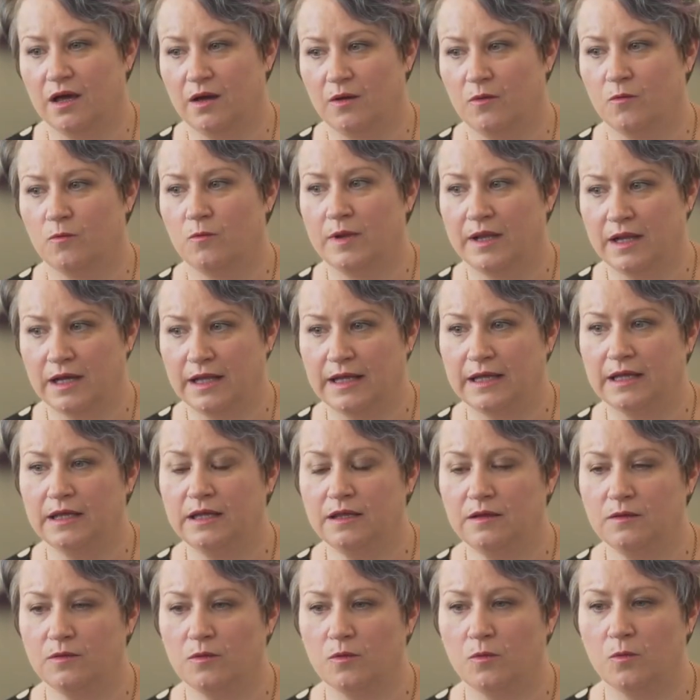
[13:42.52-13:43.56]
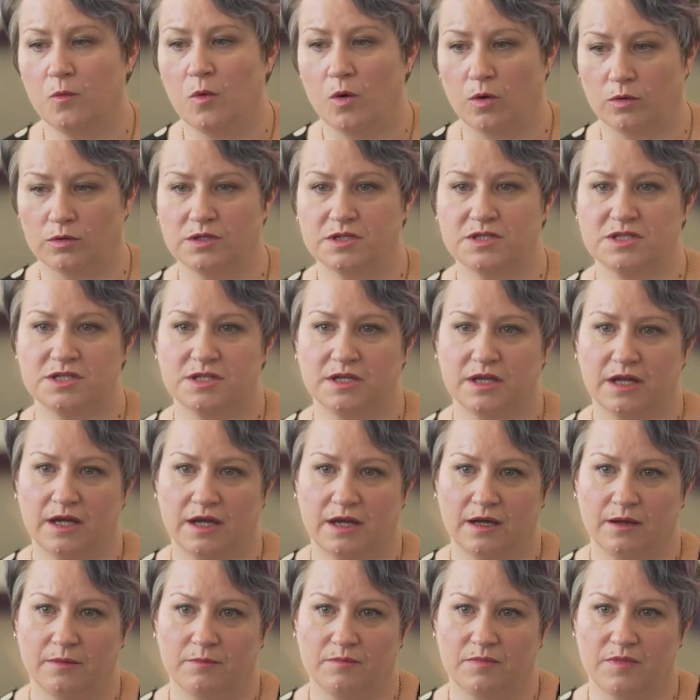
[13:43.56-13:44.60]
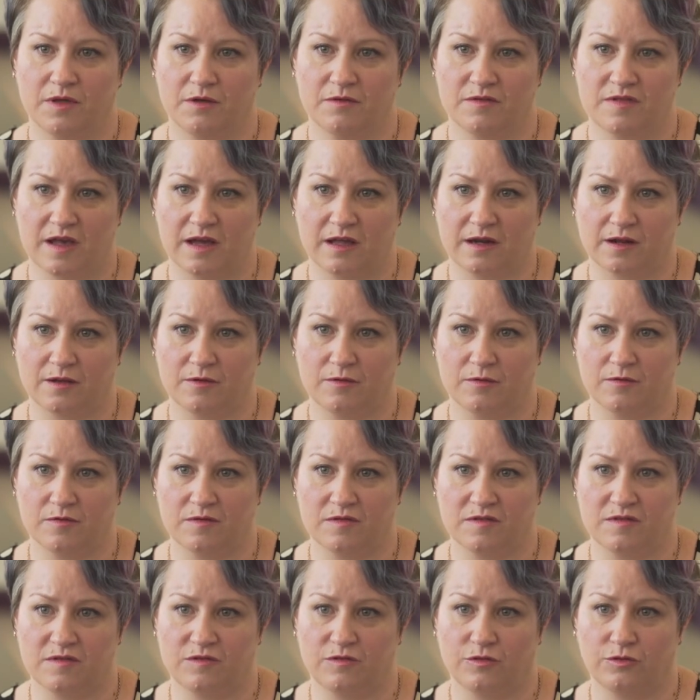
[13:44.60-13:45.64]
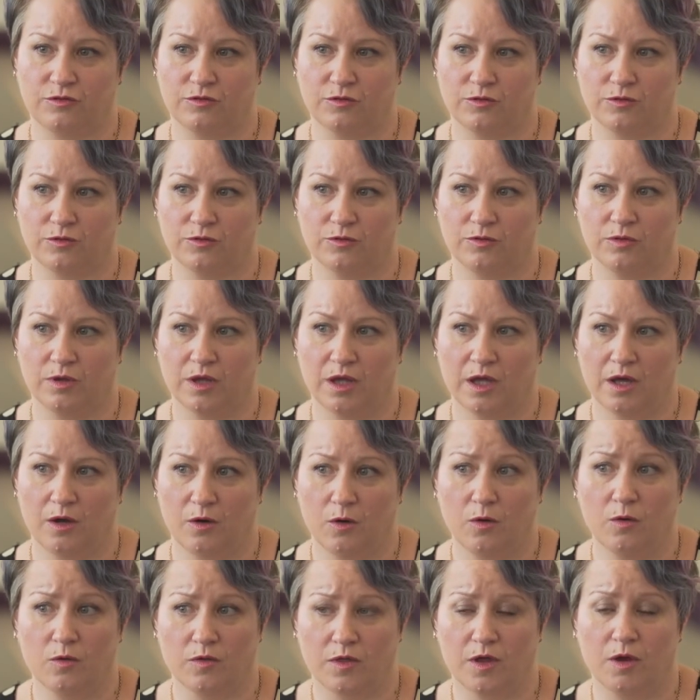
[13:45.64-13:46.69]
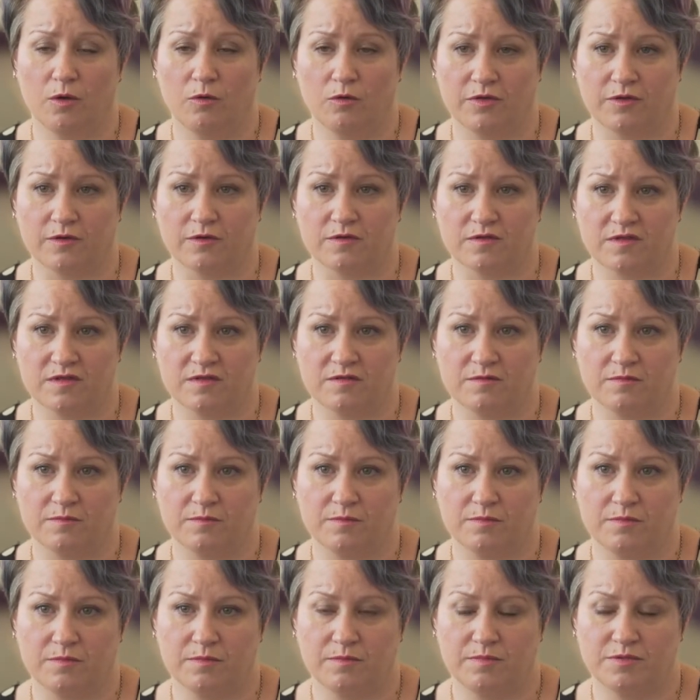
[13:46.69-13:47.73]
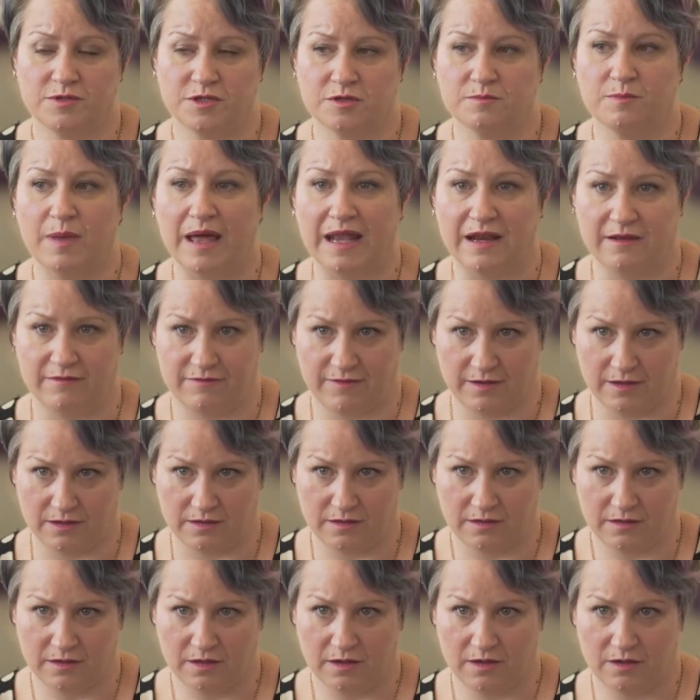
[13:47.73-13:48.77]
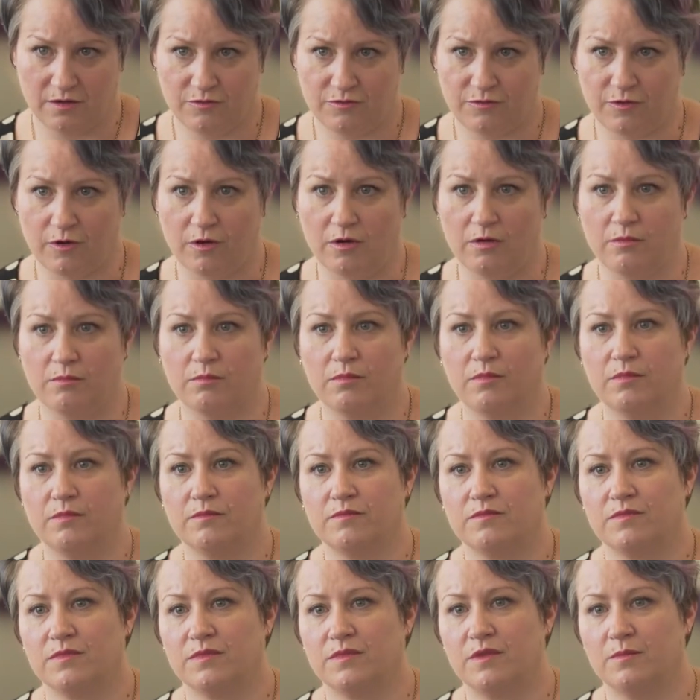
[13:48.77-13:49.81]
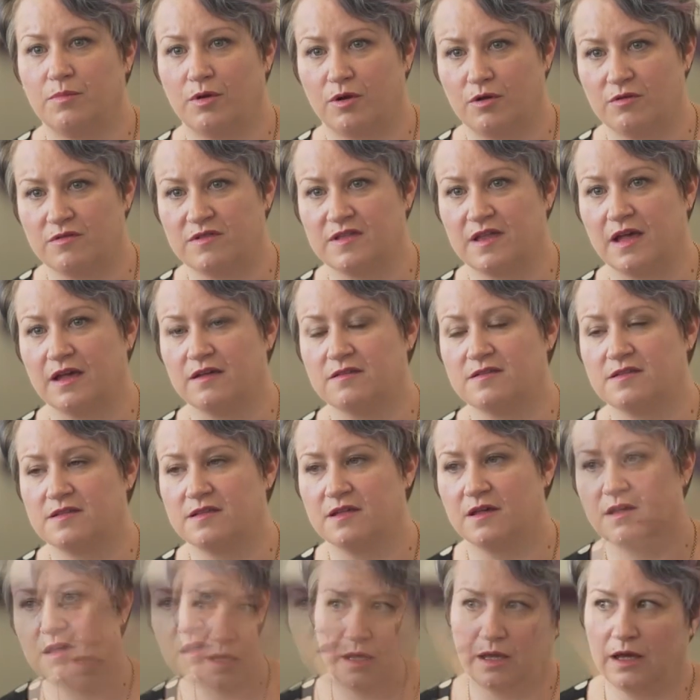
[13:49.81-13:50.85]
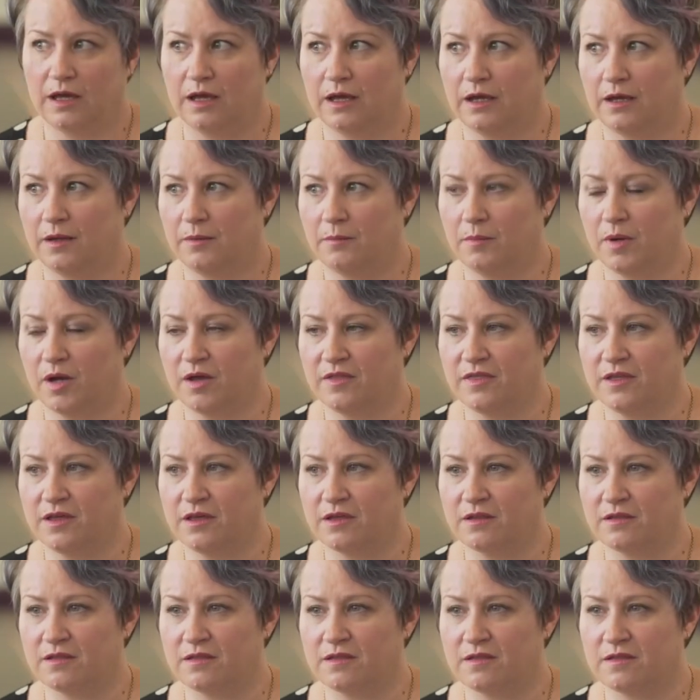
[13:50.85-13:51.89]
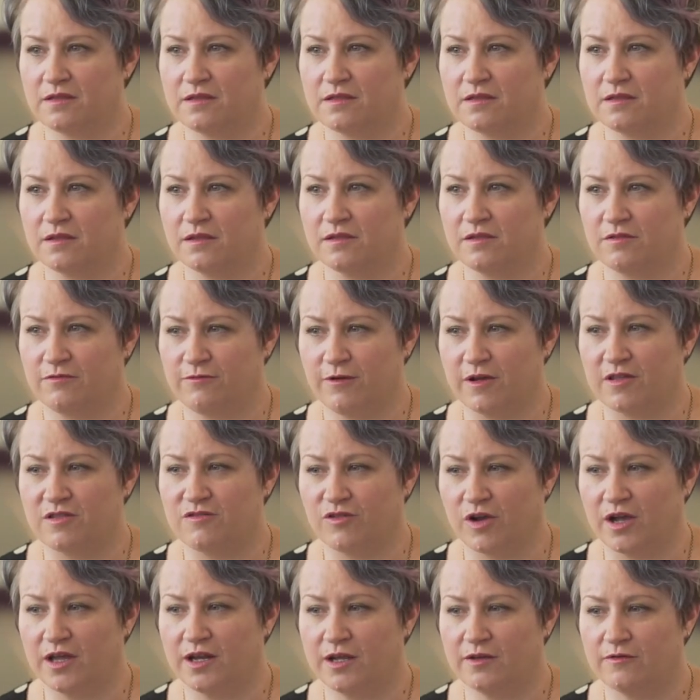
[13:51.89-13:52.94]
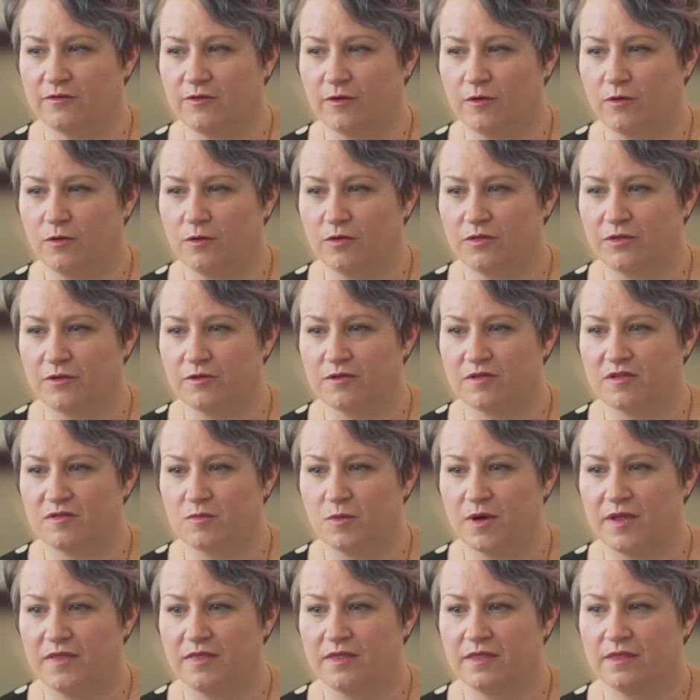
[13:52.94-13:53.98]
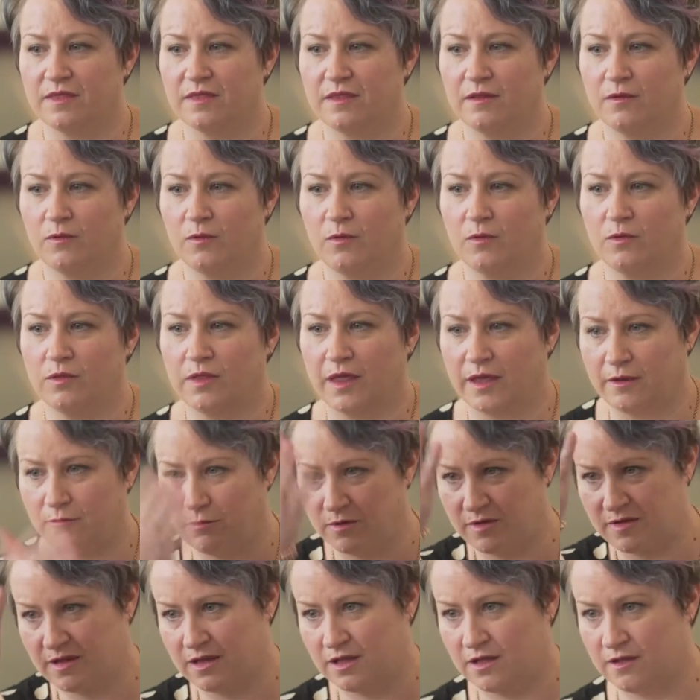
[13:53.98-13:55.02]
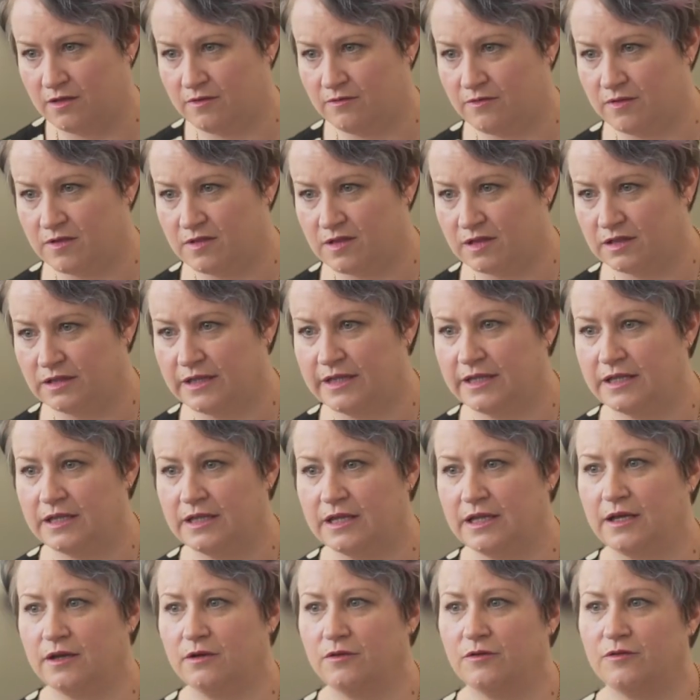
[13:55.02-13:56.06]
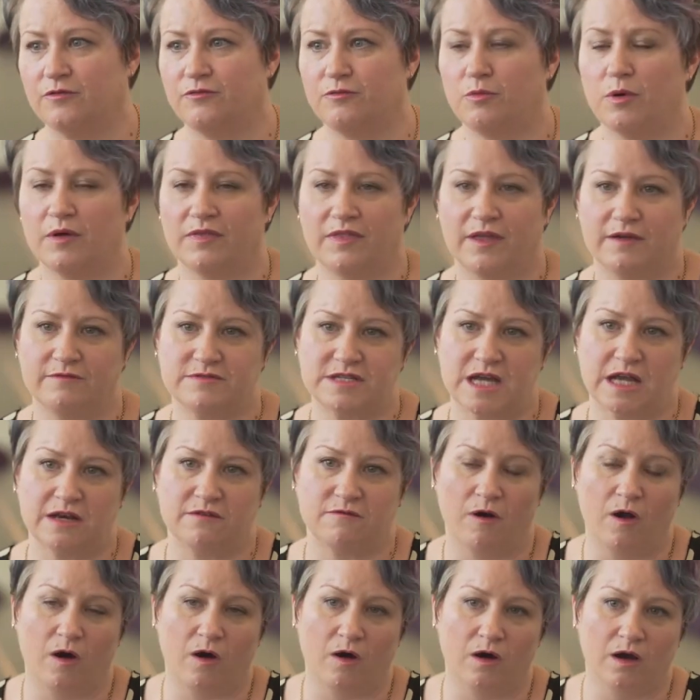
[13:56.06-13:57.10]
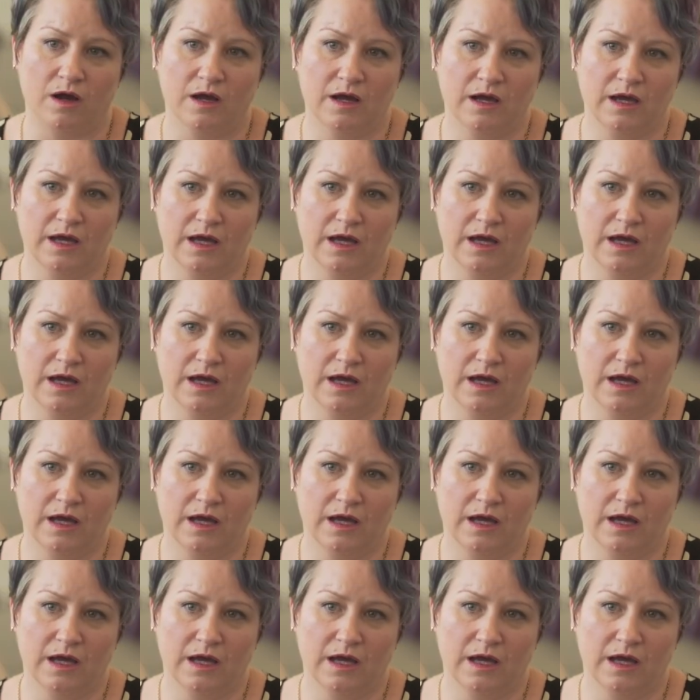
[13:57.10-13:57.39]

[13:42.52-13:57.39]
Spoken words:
really want those articles to, or the authors, to benefit from the process. I think it's frustrating for authors when all they receive is a litany of what they've done wrong,